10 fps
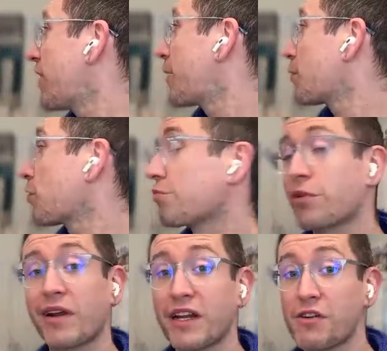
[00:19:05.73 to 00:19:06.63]
fiber
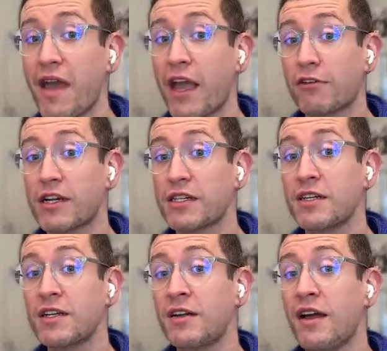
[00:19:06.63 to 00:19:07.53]
merino Aran
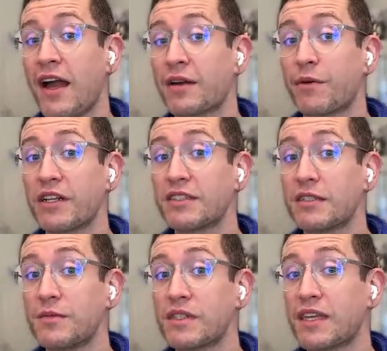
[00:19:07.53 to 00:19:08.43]
at a pretty
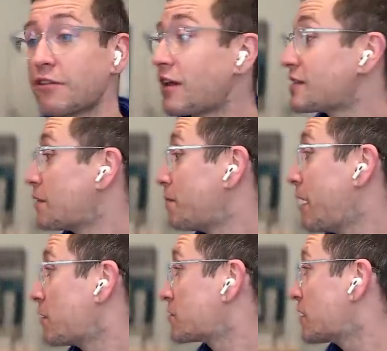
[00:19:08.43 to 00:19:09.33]
steep discount and some
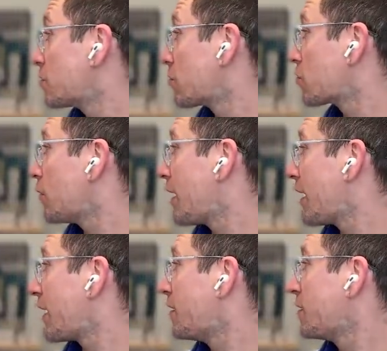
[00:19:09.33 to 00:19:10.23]
Menos del
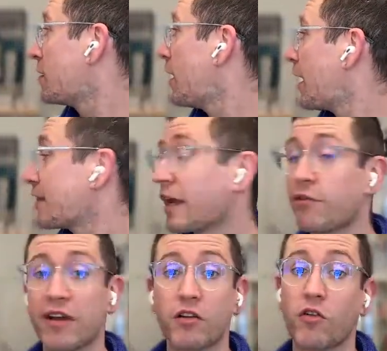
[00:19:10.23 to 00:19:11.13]
Uruguay
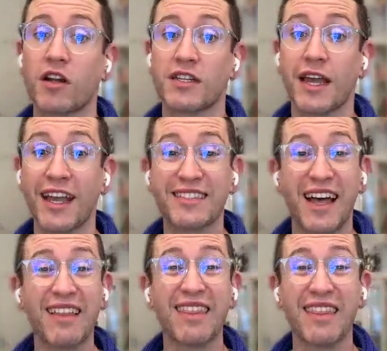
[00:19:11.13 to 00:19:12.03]
Alegria Grande. It's
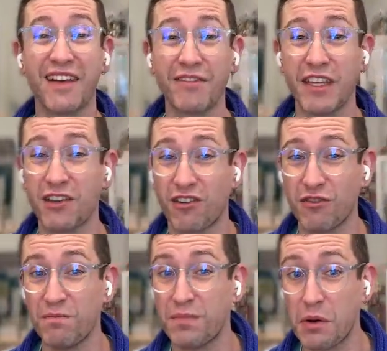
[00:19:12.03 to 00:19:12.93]
a lovely
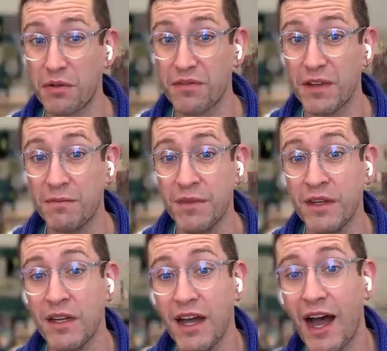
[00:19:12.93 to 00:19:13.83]
yarn, both of them.
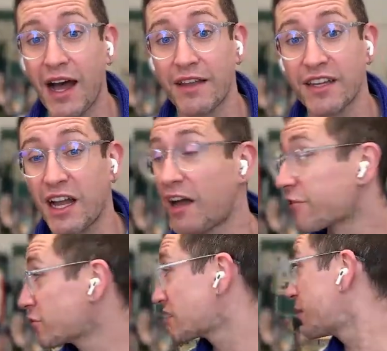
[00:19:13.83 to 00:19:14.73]
The
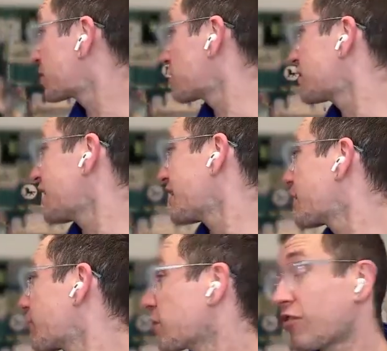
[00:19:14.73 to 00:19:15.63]
colors, especially on the
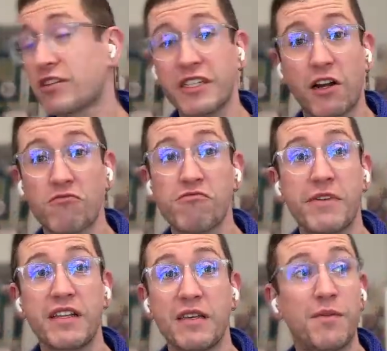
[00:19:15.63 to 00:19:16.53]
Alegria Grande, are
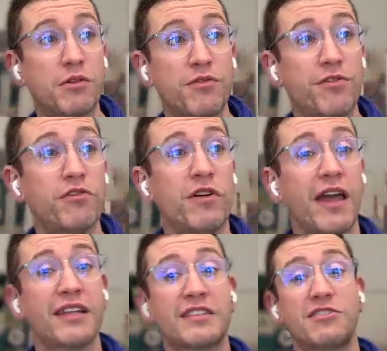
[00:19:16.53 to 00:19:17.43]
really beautiful.
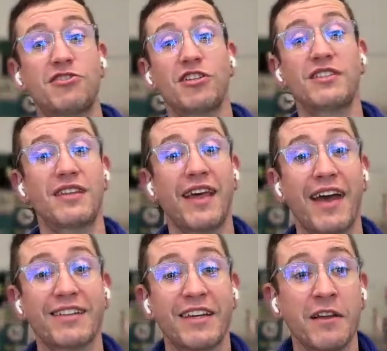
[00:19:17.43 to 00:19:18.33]
It's just that